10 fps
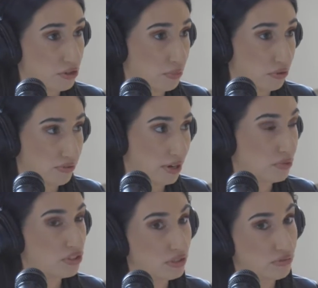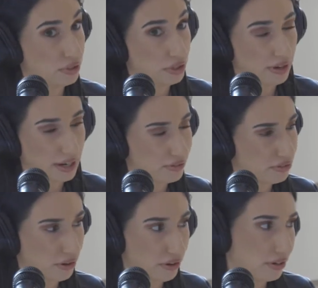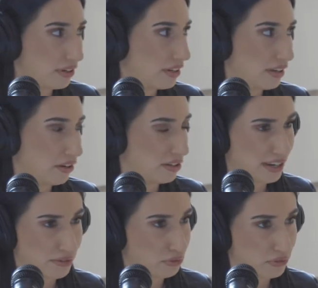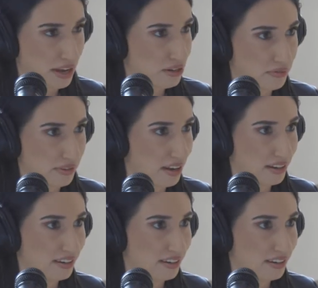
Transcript: response rate, which is really great. So going to take full advantage of that.